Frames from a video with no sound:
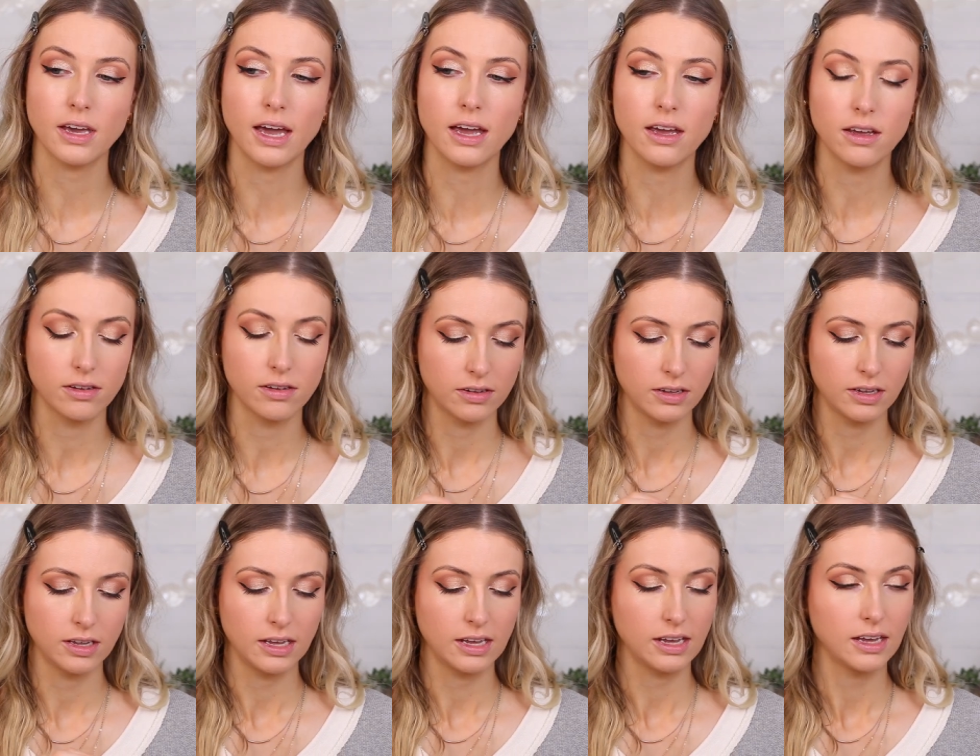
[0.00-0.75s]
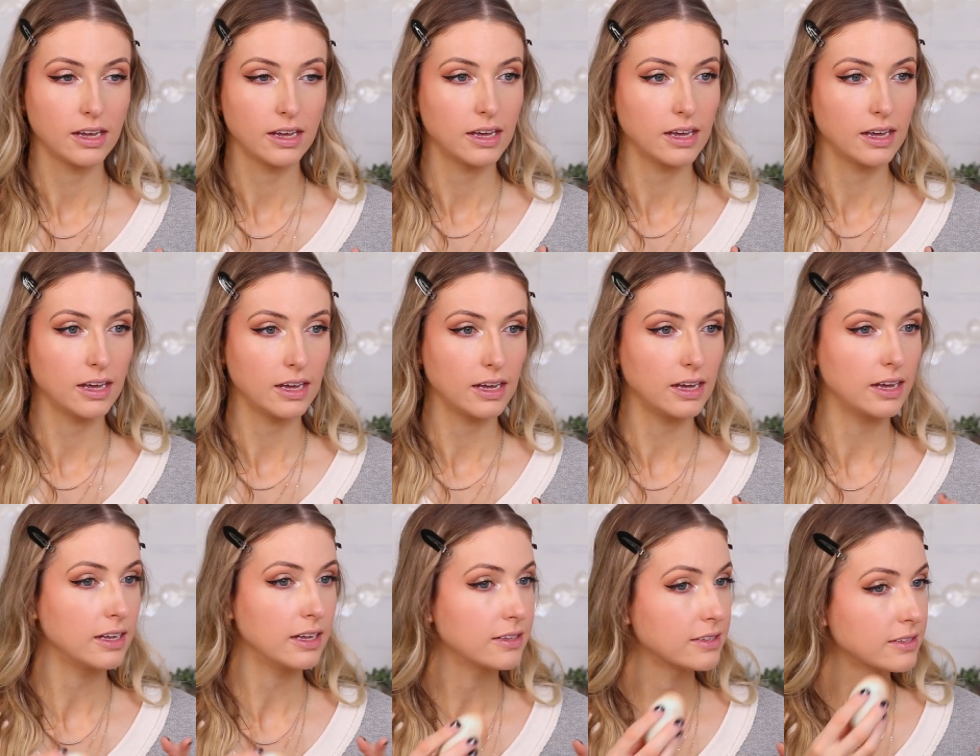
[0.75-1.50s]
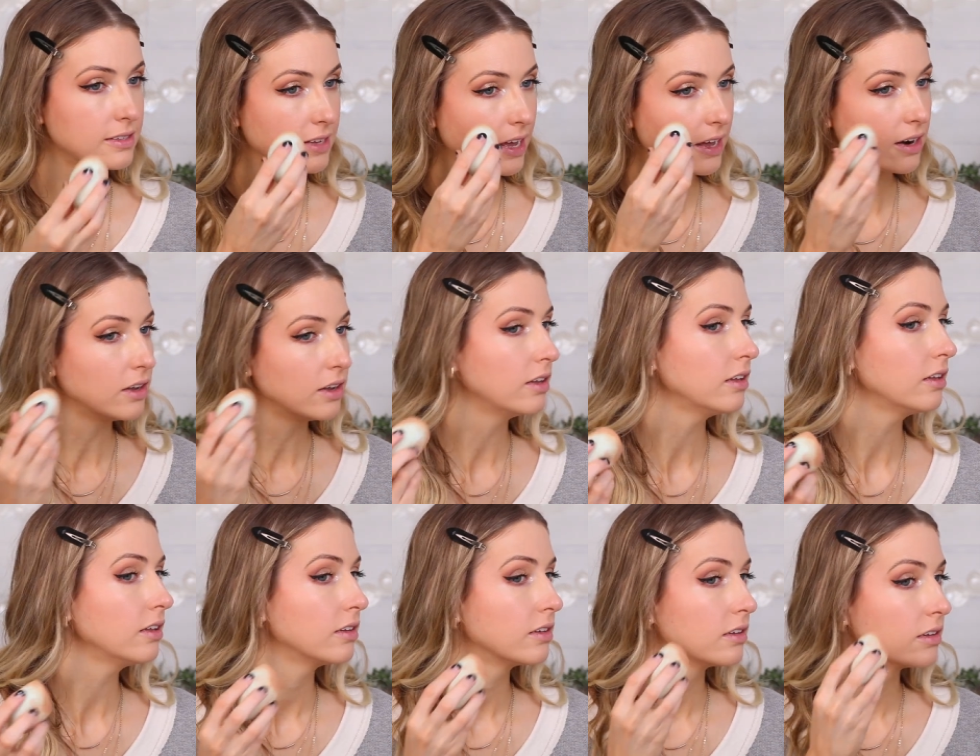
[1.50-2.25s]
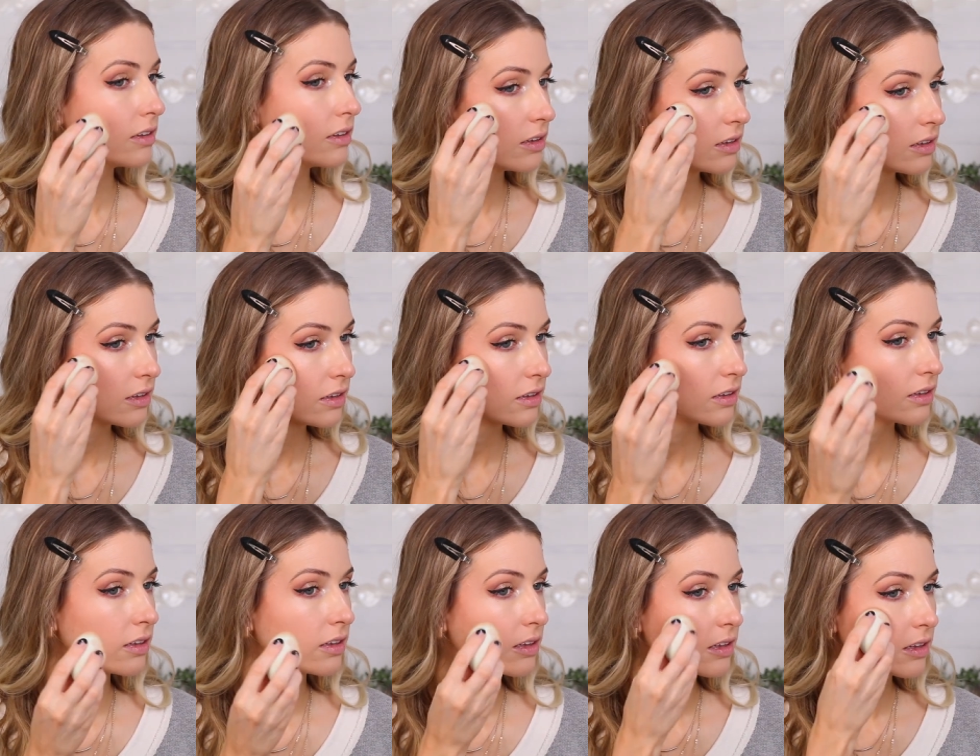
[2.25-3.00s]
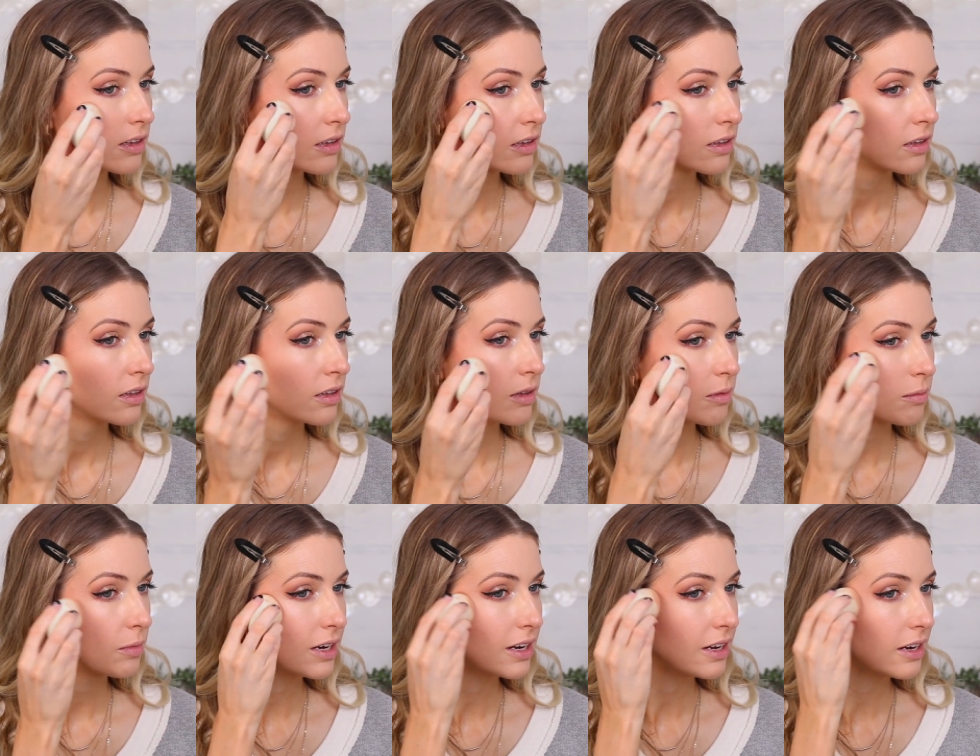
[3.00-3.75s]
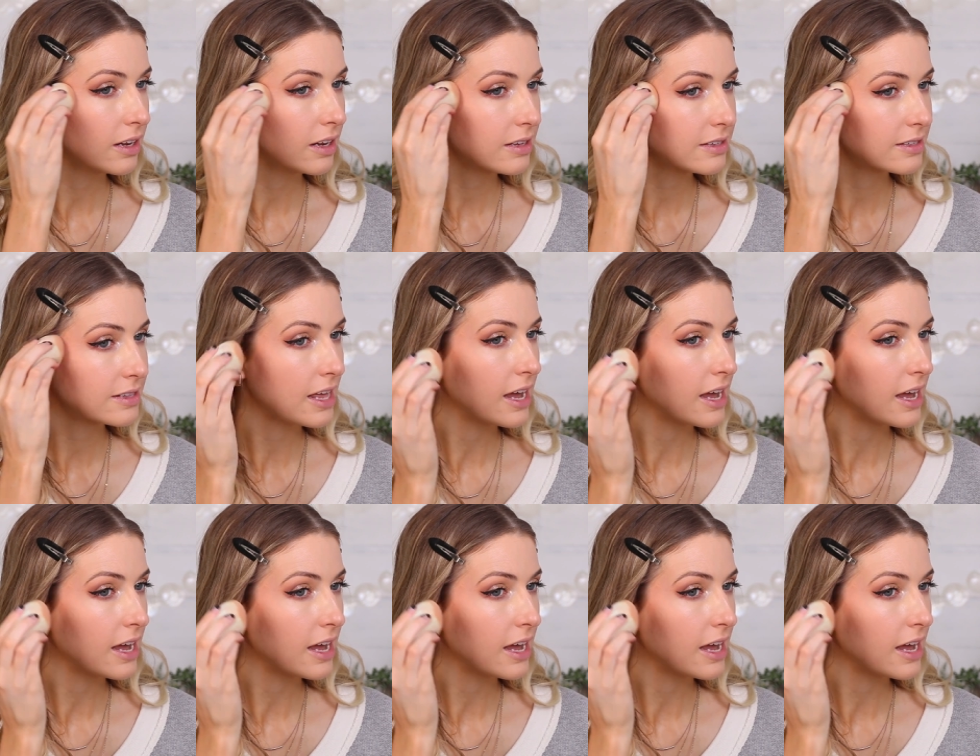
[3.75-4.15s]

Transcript: Okay, it's subtle, but it is